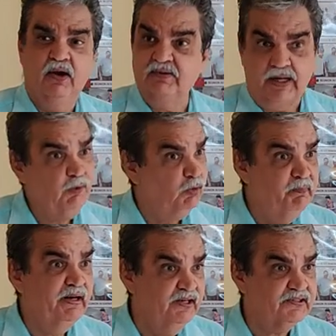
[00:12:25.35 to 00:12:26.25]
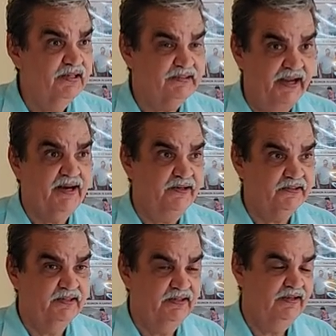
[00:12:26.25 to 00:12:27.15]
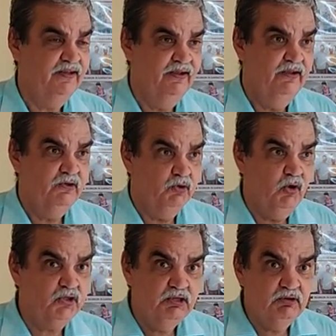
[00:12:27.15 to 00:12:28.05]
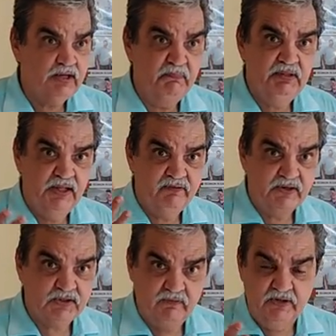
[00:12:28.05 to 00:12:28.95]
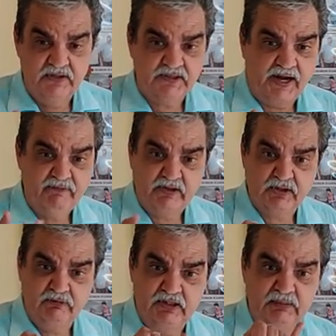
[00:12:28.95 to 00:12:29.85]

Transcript: Aur sala gold medalist hai, psychiatrist hai. You know, she would tell me the effects of side effects of